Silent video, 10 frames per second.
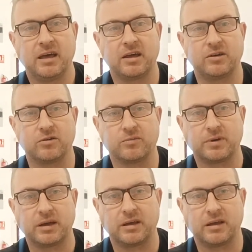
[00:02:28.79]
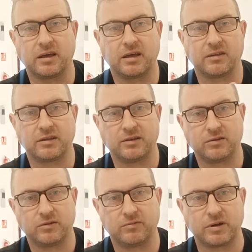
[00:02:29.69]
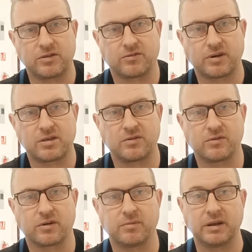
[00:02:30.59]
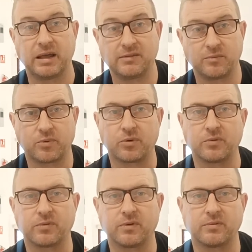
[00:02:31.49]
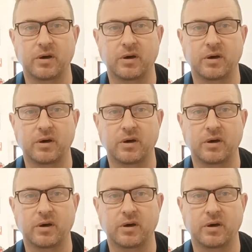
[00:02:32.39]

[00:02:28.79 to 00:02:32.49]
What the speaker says: the registration document isn't proof of